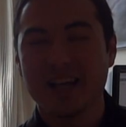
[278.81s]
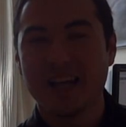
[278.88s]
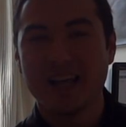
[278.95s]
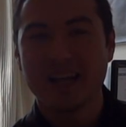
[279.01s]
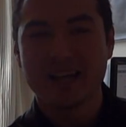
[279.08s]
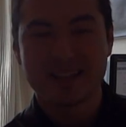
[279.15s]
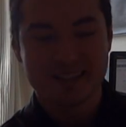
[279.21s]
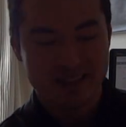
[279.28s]

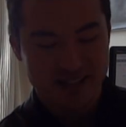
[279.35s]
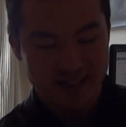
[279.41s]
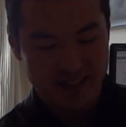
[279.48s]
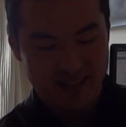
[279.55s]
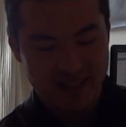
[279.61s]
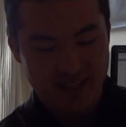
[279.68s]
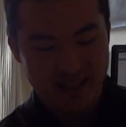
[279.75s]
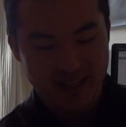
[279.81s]
And
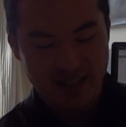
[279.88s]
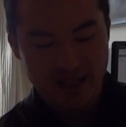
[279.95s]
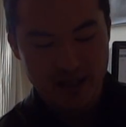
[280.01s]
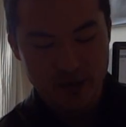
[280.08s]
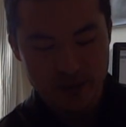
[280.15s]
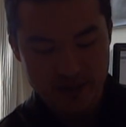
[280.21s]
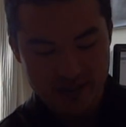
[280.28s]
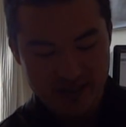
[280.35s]

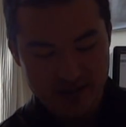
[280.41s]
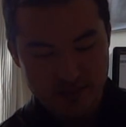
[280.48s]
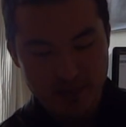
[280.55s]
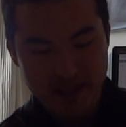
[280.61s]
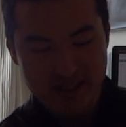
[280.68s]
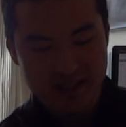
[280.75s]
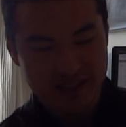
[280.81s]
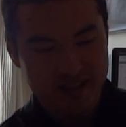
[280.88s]
it was
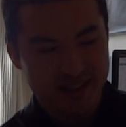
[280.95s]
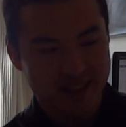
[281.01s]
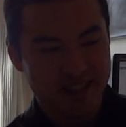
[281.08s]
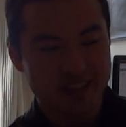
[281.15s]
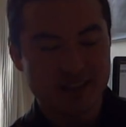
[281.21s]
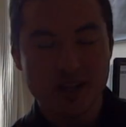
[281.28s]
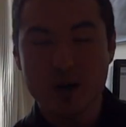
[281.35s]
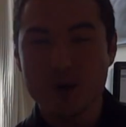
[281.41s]
basically,
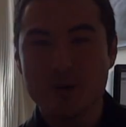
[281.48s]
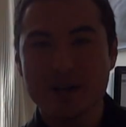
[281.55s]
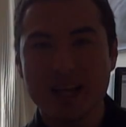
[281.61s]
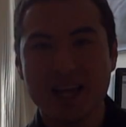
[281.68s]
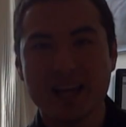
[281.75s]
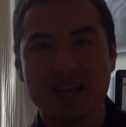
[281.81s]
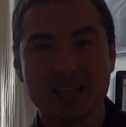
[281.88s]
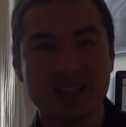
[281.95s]
it's
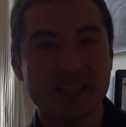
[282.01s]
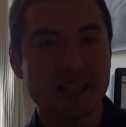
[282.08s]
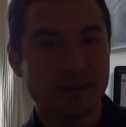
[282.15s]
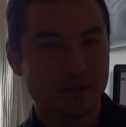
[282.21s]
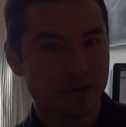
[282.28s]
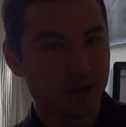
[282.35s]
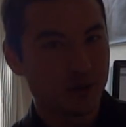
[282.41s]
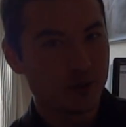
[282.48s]
okay
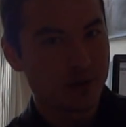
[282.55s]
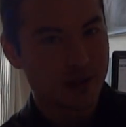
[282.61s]
if you